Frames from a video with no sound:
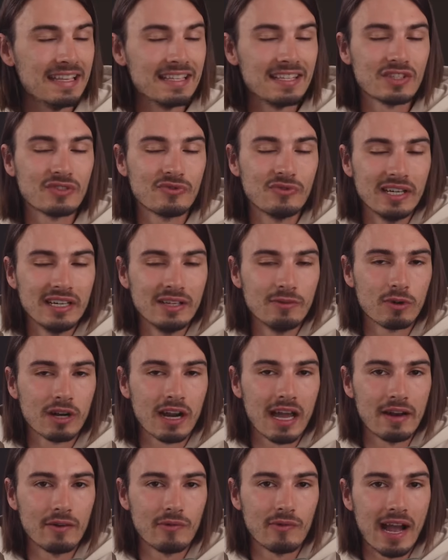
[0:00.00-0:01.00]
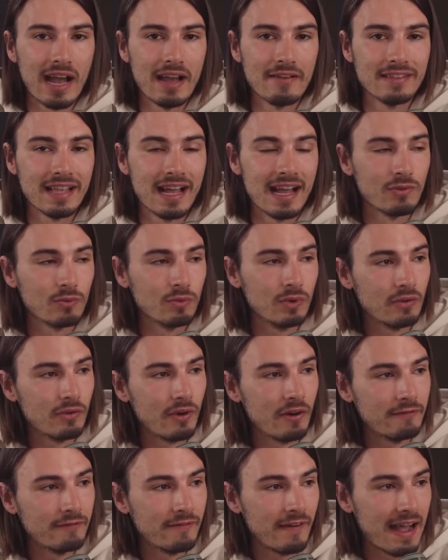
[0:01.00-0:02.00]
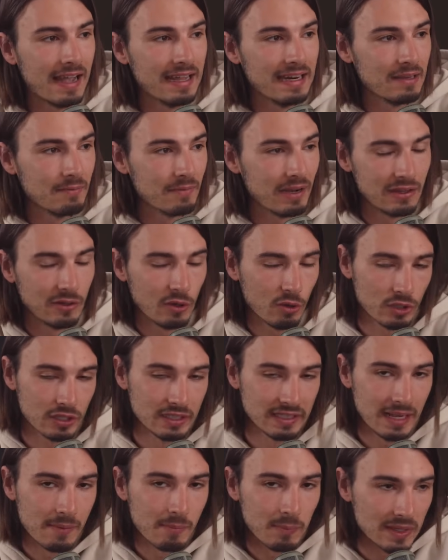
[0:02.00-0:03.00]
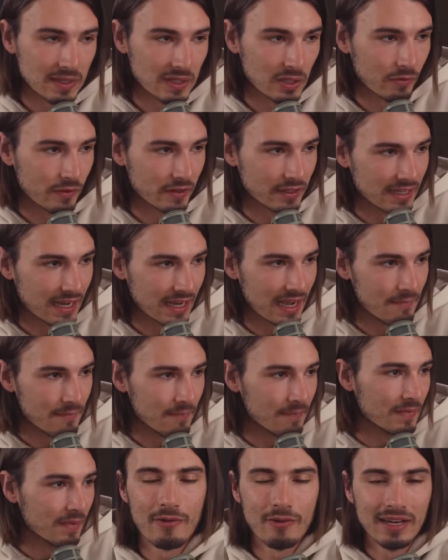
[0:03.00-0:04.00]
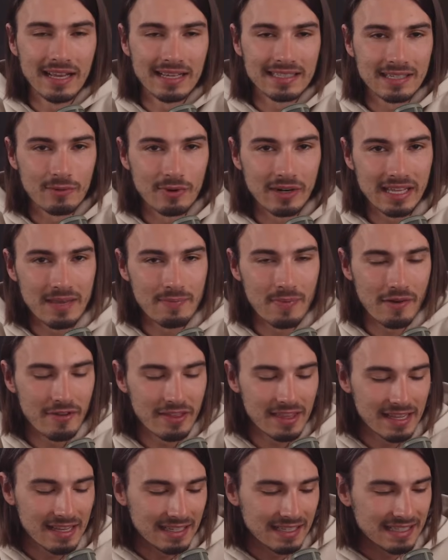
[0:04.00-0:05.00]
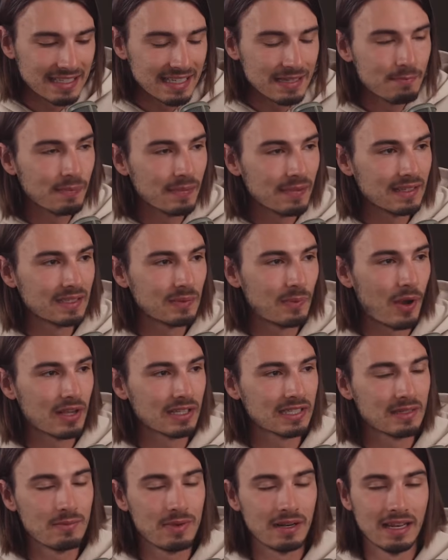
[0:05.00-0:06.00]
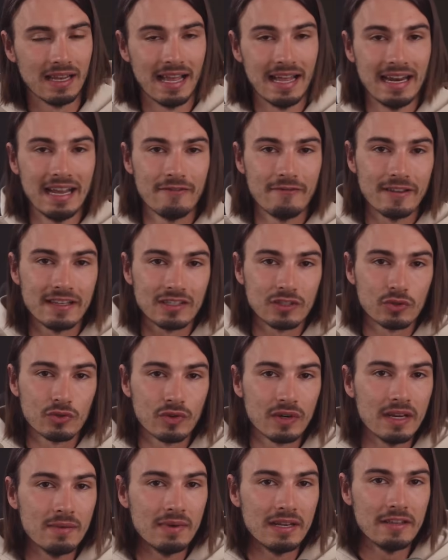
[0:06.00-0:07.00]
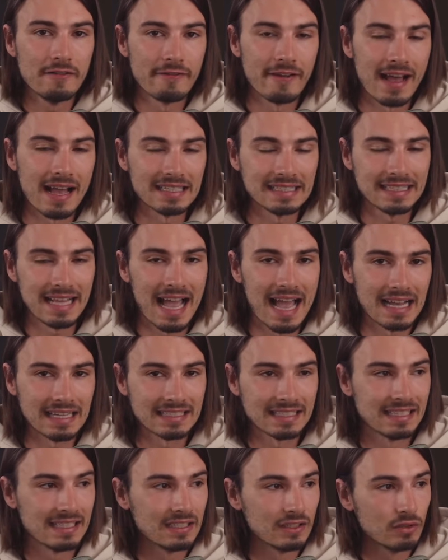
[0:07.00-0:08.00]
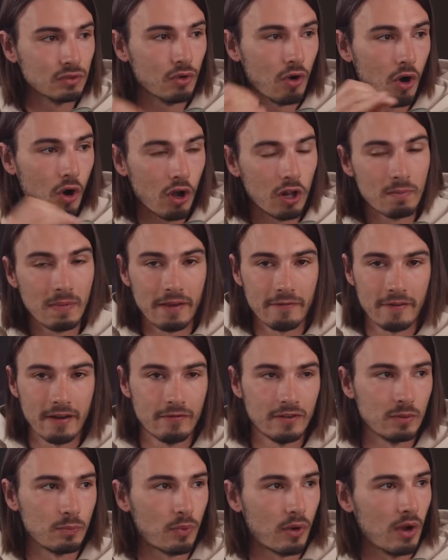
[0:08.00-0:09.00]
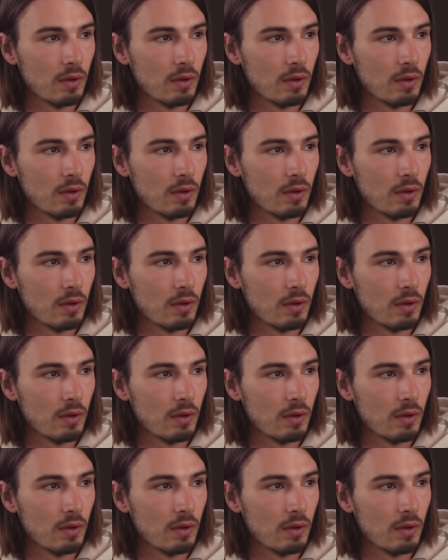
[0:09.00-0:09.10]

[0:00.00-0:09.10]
And this is really what I arrived at when refining my Notion templates over time. I realized I want to keep everything as simple as possible and have extremely fast access to all my favorite